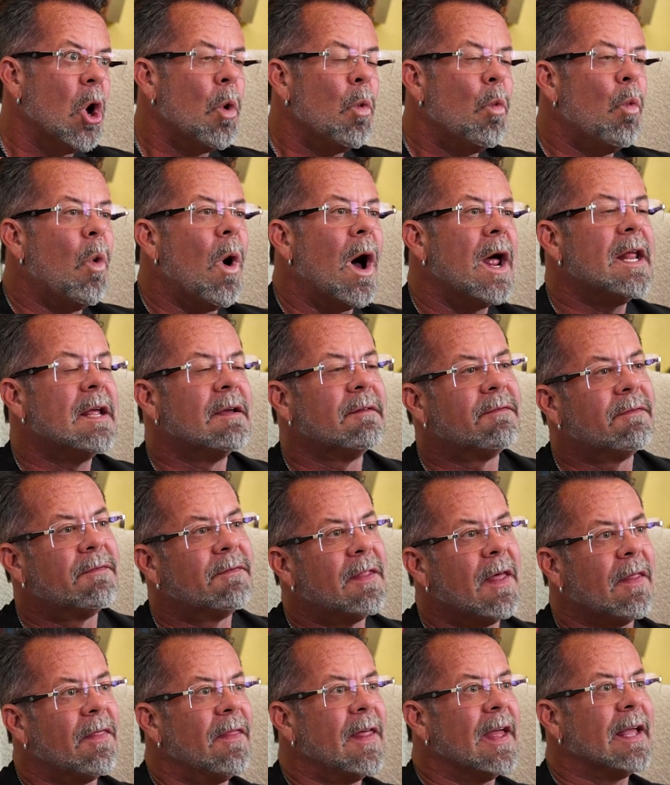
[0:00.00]
What if
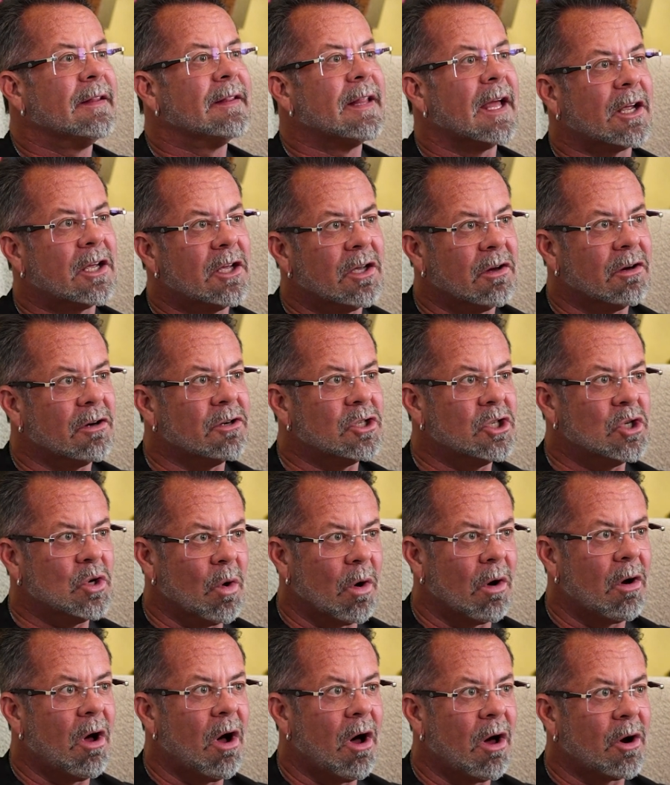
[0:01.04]
the thing that cures
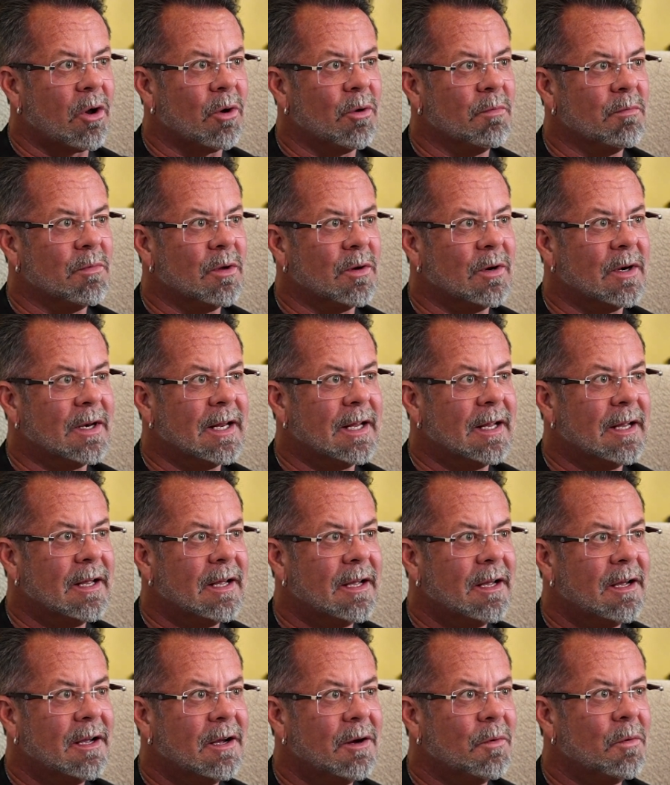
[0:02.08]
your autoimmunity
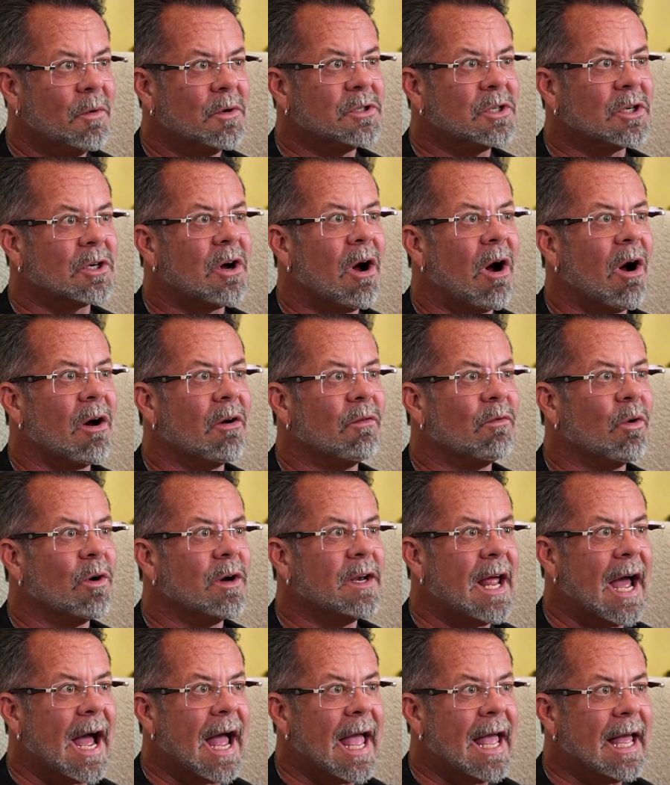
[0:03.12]
was a carnivore
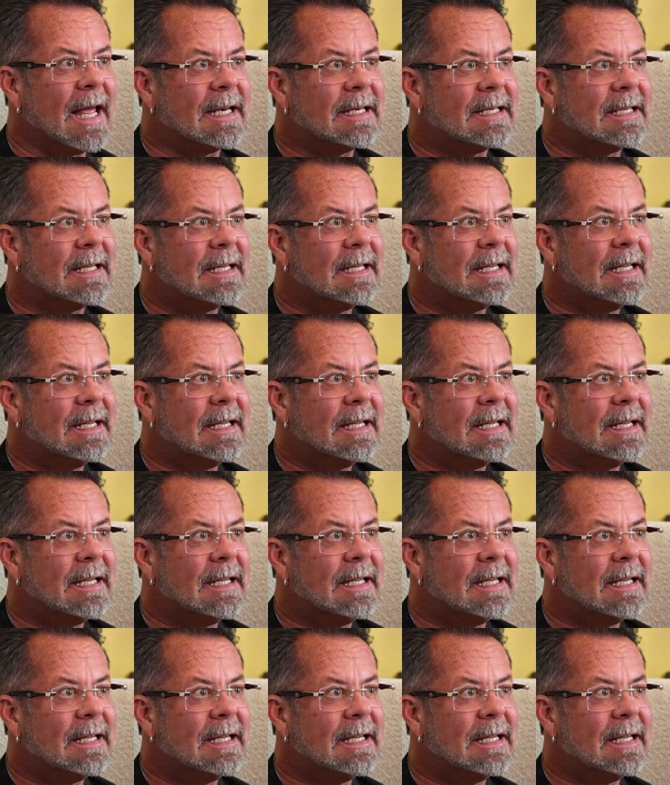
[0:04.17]
diet,